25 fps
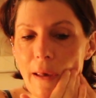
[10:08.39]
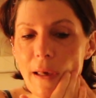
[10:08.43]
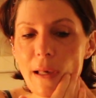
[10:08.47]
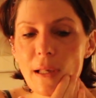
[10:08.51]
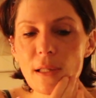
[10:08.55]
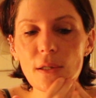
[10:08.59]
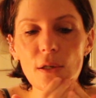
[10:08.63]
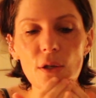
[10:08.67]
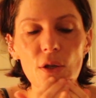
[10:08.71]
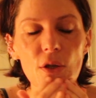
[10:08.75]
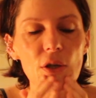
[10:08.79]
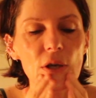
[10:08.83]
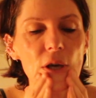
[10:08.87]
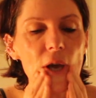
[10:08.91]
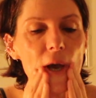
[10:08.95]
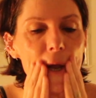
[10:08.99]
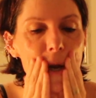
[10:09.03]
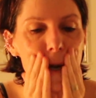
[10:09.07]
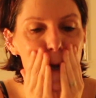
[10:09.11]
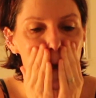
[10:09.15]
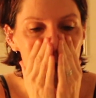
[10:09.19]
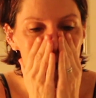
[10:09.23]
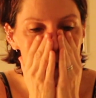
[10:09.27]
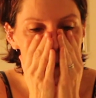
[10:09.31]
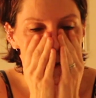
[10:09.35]
It's a
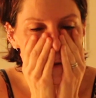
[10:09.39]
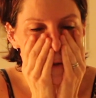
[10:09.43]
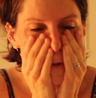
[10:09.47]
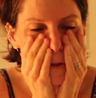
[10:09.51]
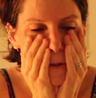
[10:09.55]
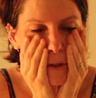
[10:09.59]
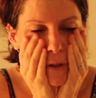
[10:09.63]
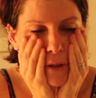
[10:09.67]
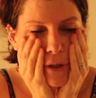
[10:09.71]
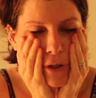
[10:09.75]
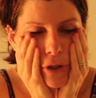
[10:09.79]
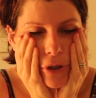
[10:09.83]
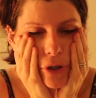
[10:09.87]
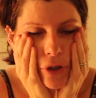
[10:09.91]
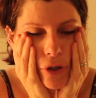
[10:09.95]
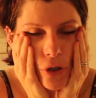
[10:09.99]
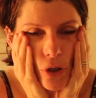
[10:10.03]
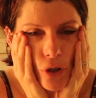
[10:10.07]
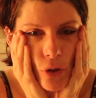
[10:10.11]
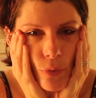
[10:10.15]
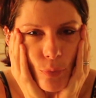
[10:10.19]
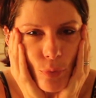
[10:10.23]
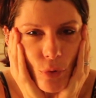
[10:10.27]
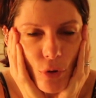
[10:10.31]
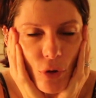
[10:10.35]
gel, it's
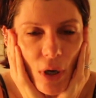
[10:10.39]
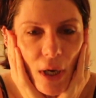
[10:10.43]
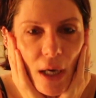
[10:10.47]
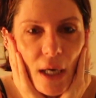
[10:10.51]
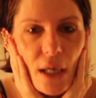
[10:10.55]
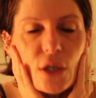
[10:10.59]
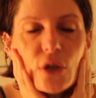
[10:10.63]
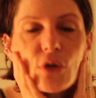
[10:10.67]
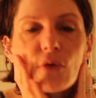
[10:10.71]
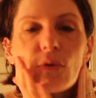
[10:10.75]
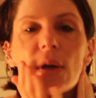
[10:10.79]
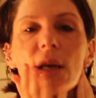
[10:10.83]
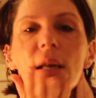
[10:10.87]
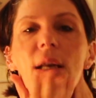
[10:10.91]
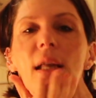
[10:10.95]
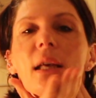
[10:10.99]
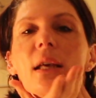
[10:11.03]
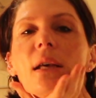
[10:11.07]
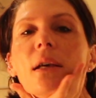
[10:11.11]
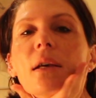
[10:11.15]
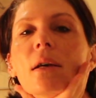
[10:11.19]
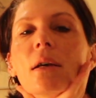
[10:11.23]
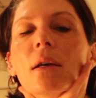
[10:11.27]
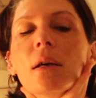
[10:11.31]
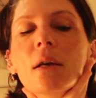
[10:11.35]
super
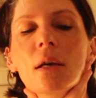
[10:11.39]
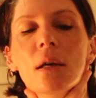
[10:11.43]
hydrating.